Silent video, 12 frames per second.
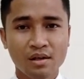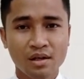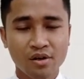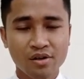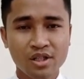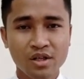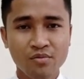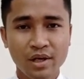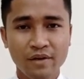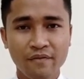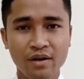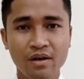The ocean
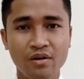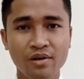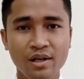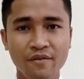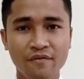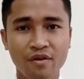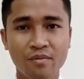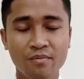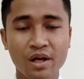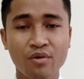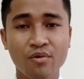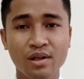waves are only formed
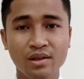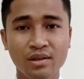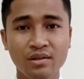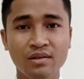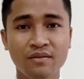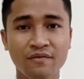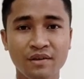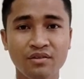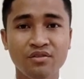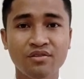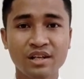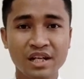by water surface
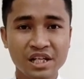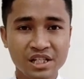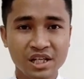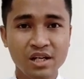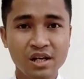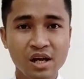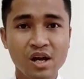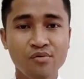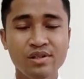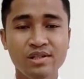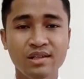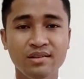oscillation,
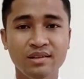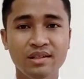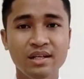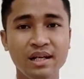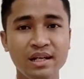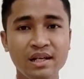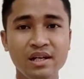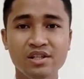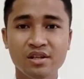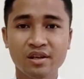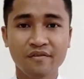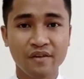which is a daily
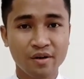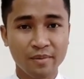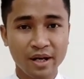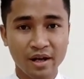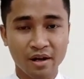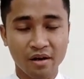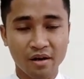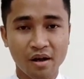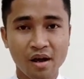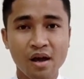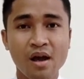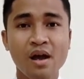natural phenomenon.
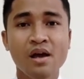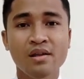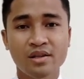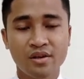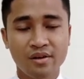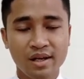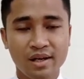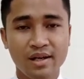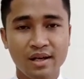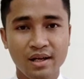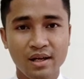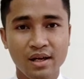
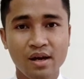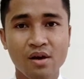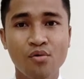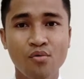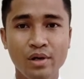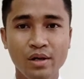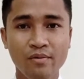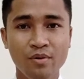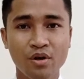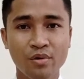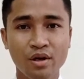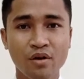Theoretically, wind
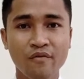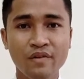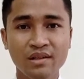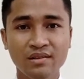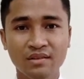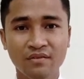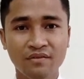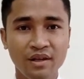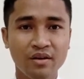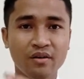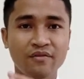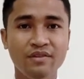blowing over the
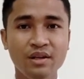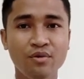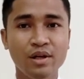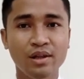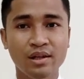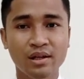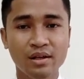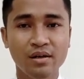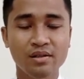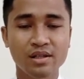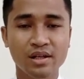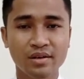surface of seawater
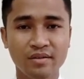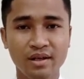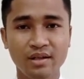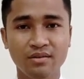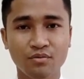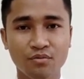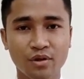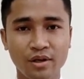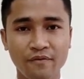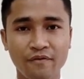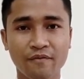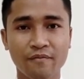generates
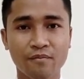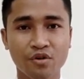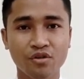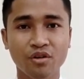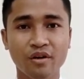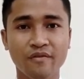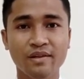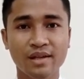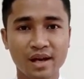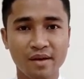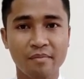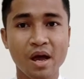waves most of the
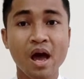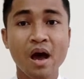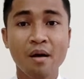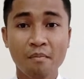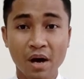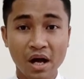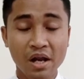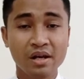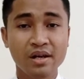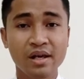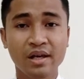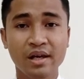time,
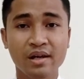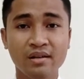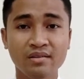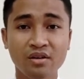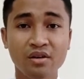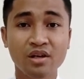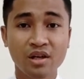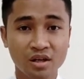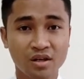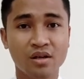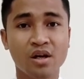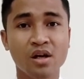but they can also
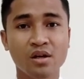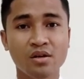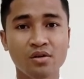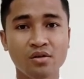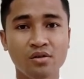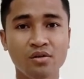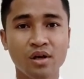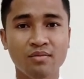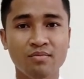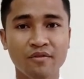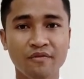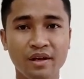occur due to
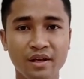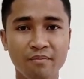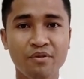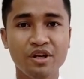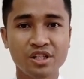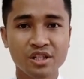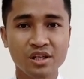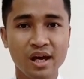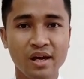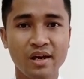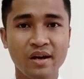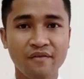atmospheric pressure
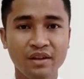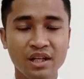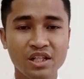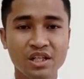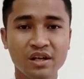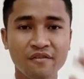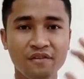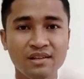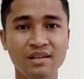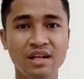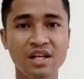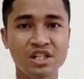and gravitational
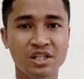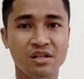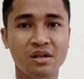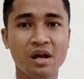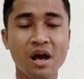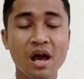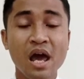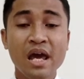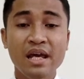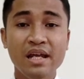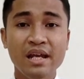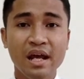fascination.
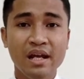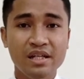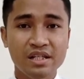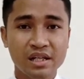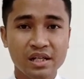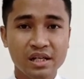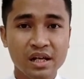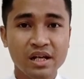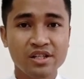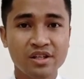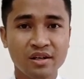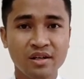In addition,
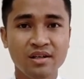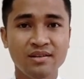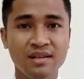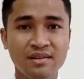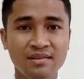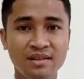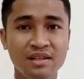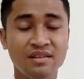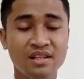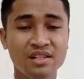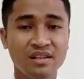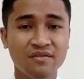natural disasters
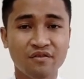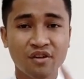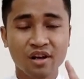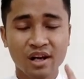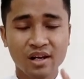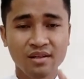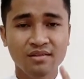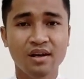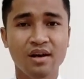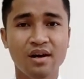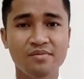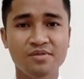such as volcanic
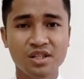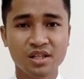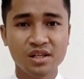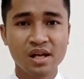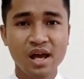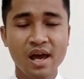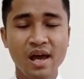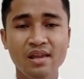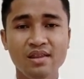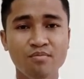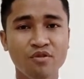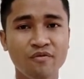eruption
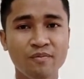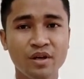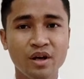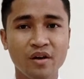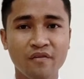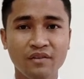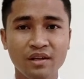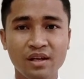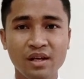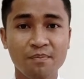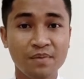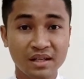and the movement of
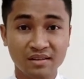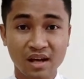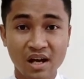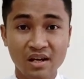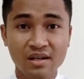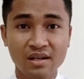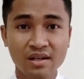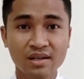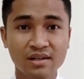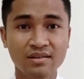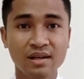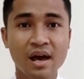tectonic plates under the
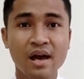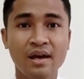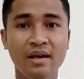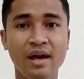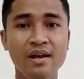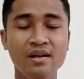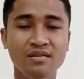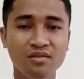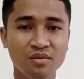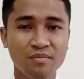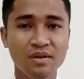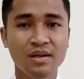earth can
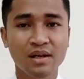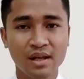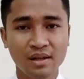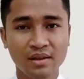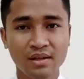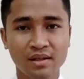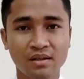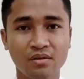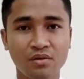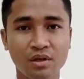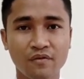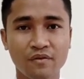also be related
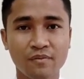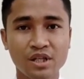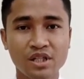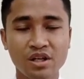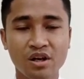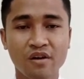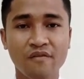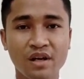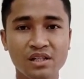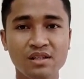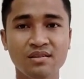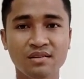to the formation of
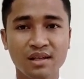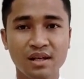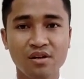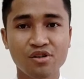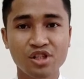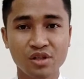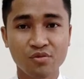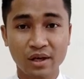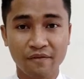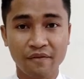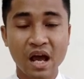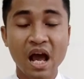large-scale ocean
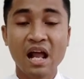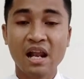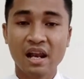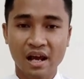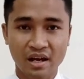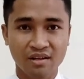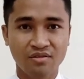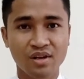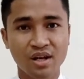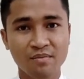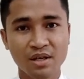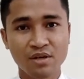waves, like the
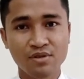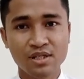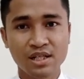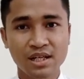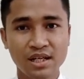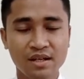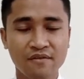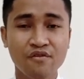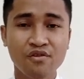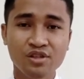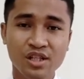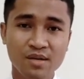tsunami which hit the
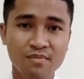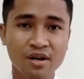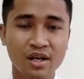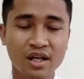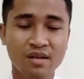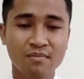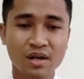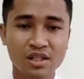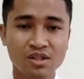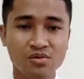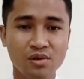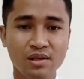Fukushima in March
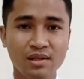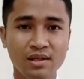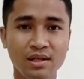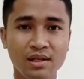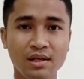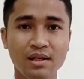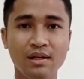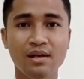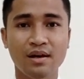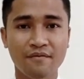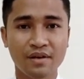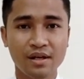
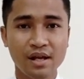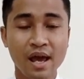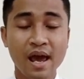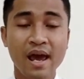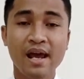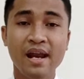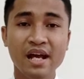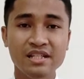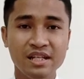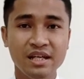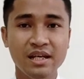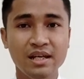2011 and
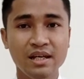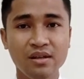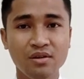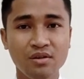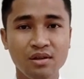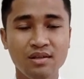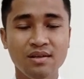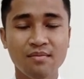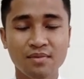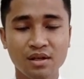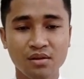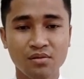Aceh in
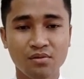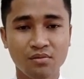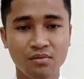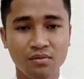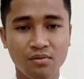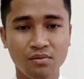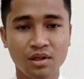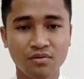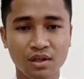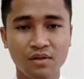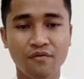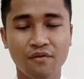December
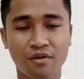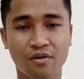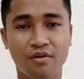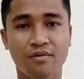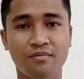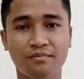2004.